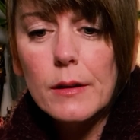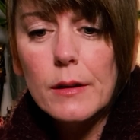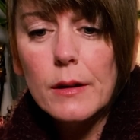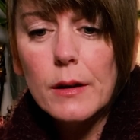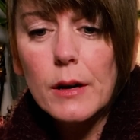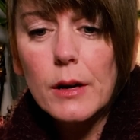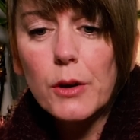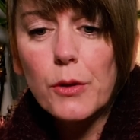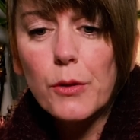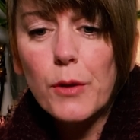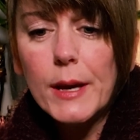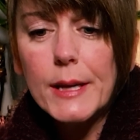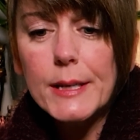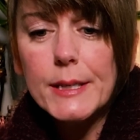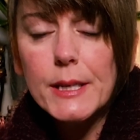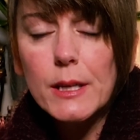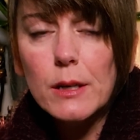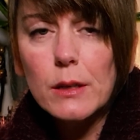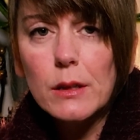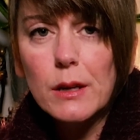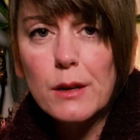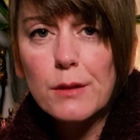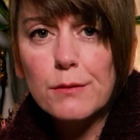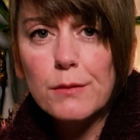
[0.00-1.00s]
a great
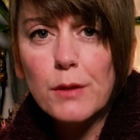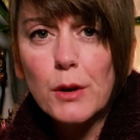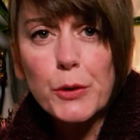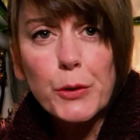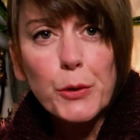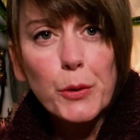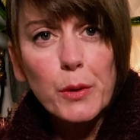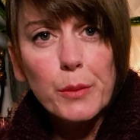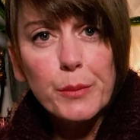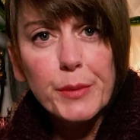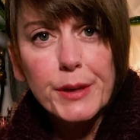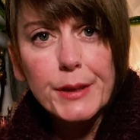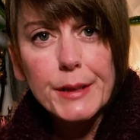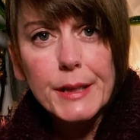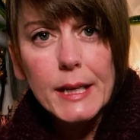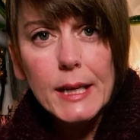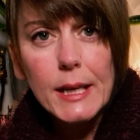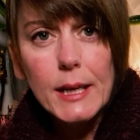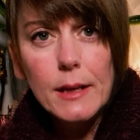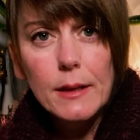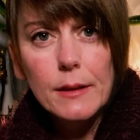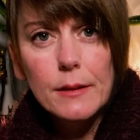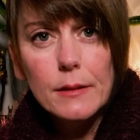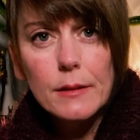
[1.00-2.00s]
deal of
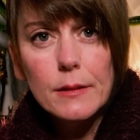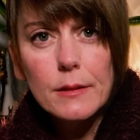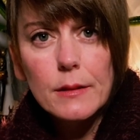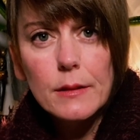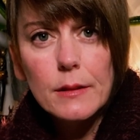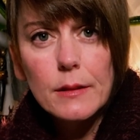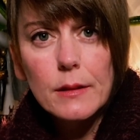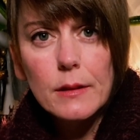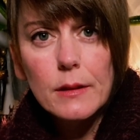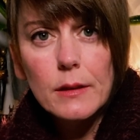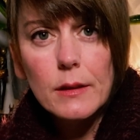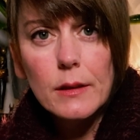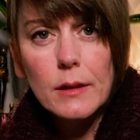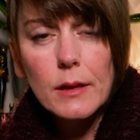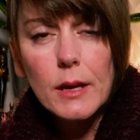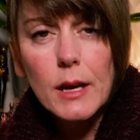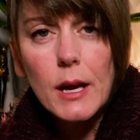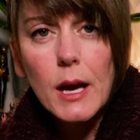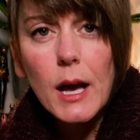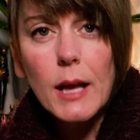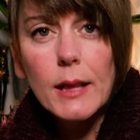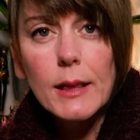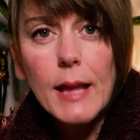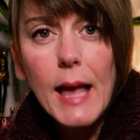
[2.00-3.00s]
vulnerability,
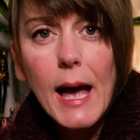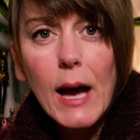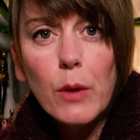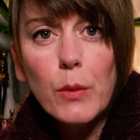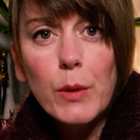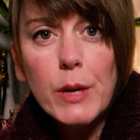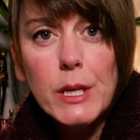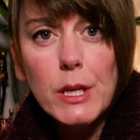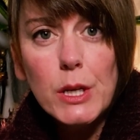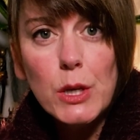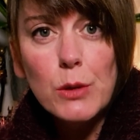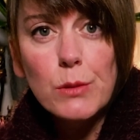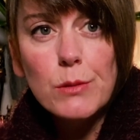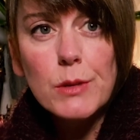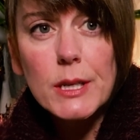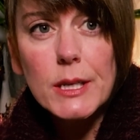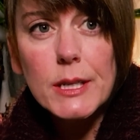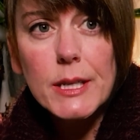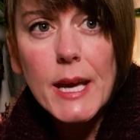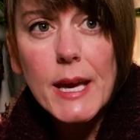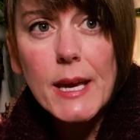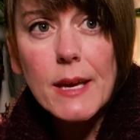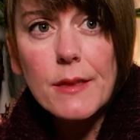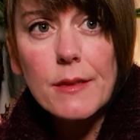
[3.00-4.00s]
allowing you to
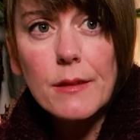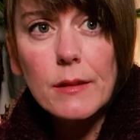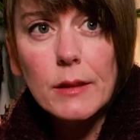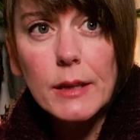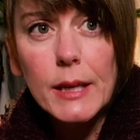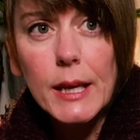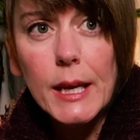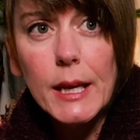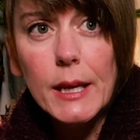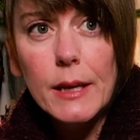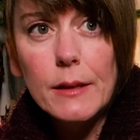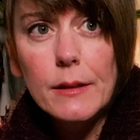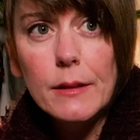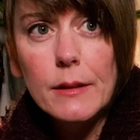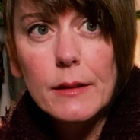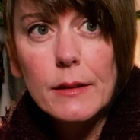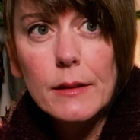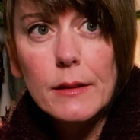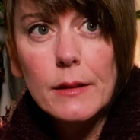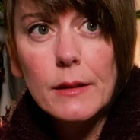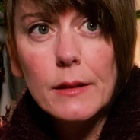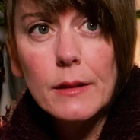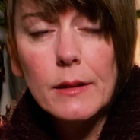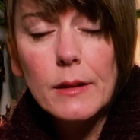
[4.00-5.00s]
take the lead.
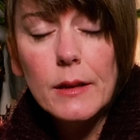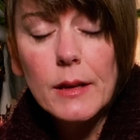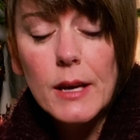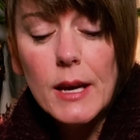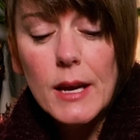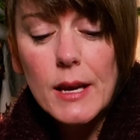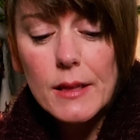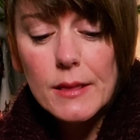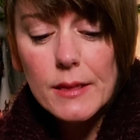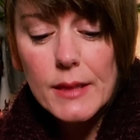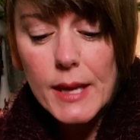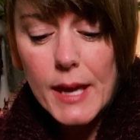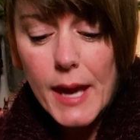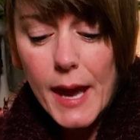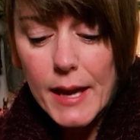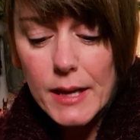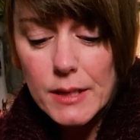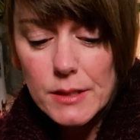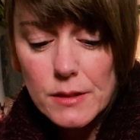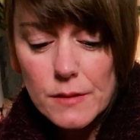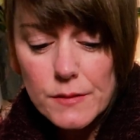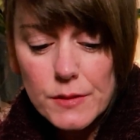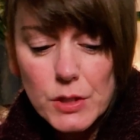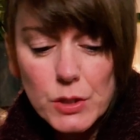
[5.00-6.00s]
The
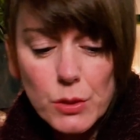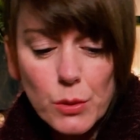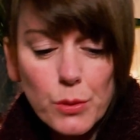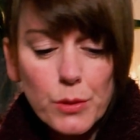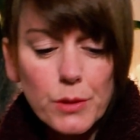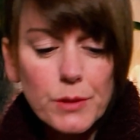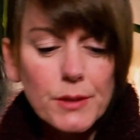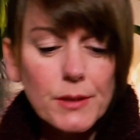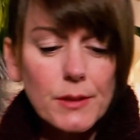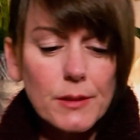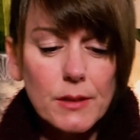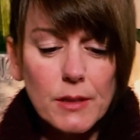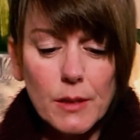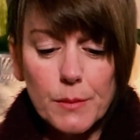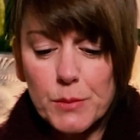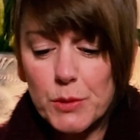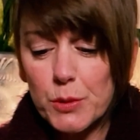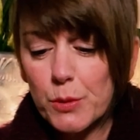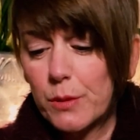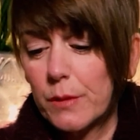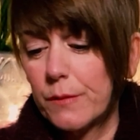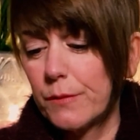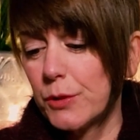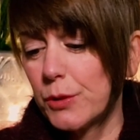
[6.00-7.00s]
Ace of Swords is some
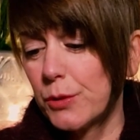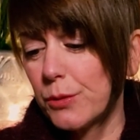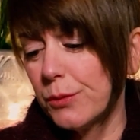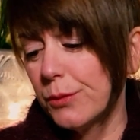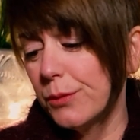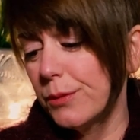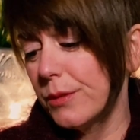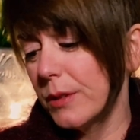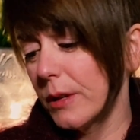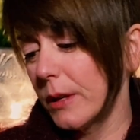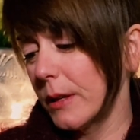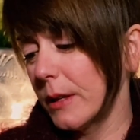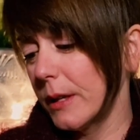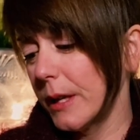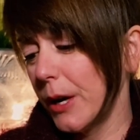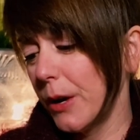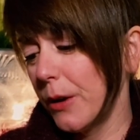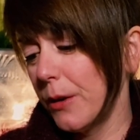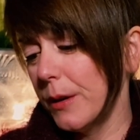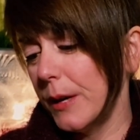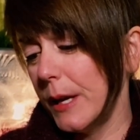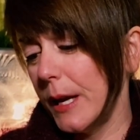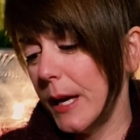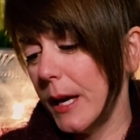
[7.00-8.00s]
sort of truth and
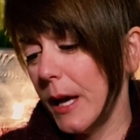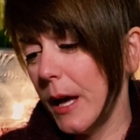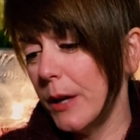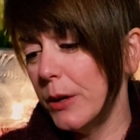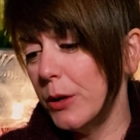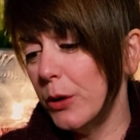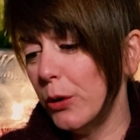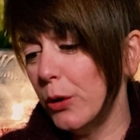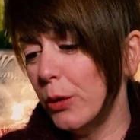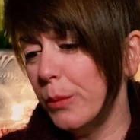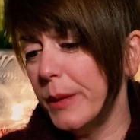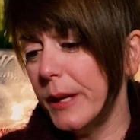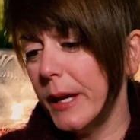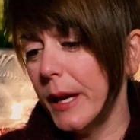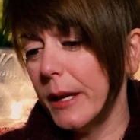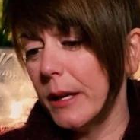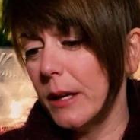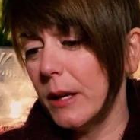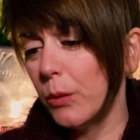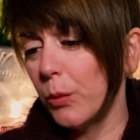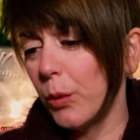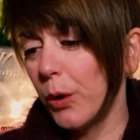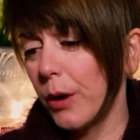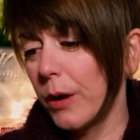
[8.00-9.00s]
clarity, a new
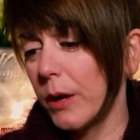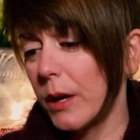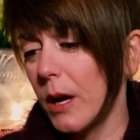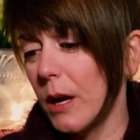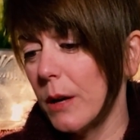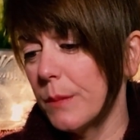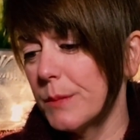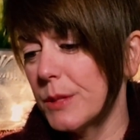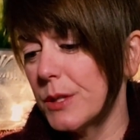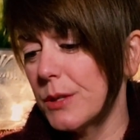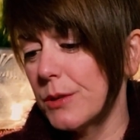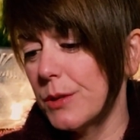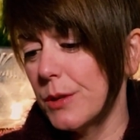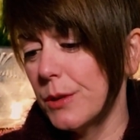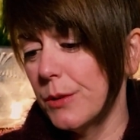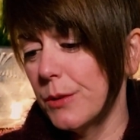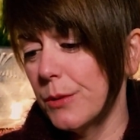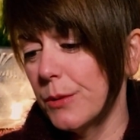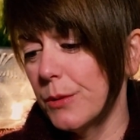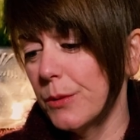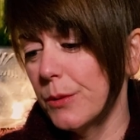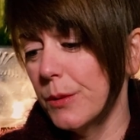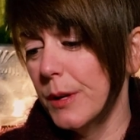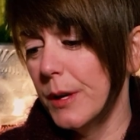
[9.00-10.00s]
beginning where it comes
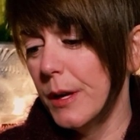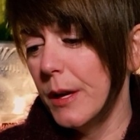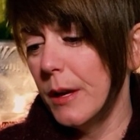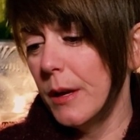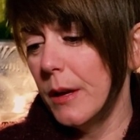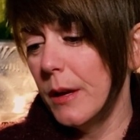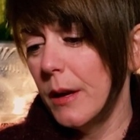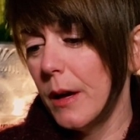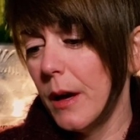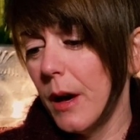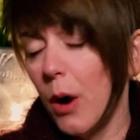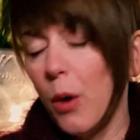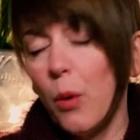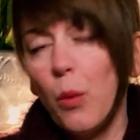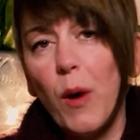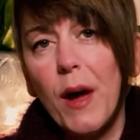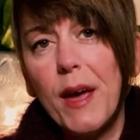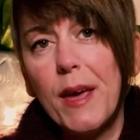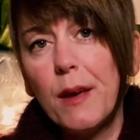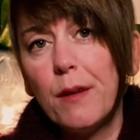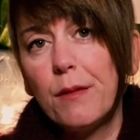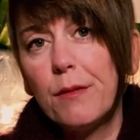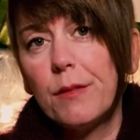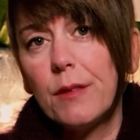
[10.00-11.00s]
to a
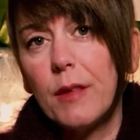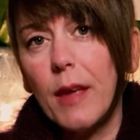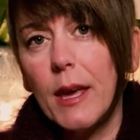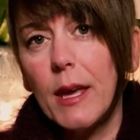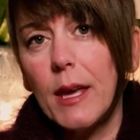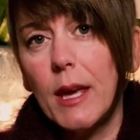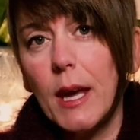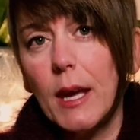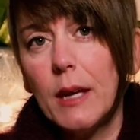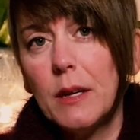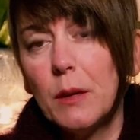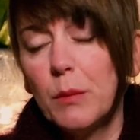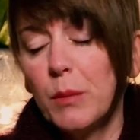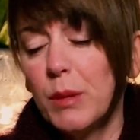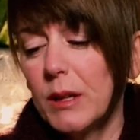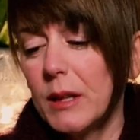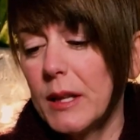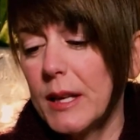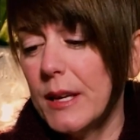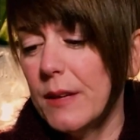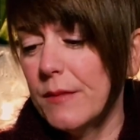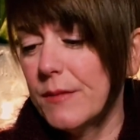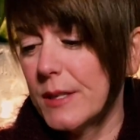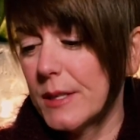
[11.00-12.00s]
way of thinking, a
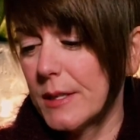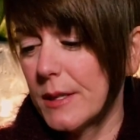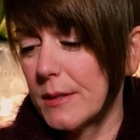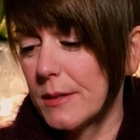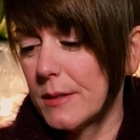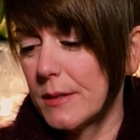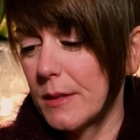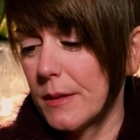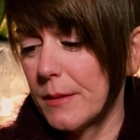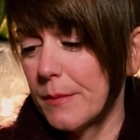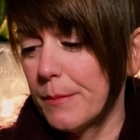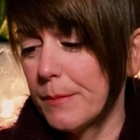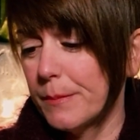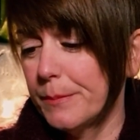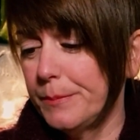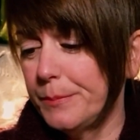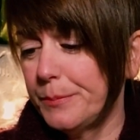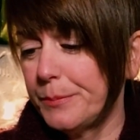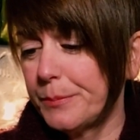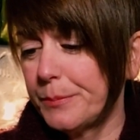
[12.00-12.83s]
belief system.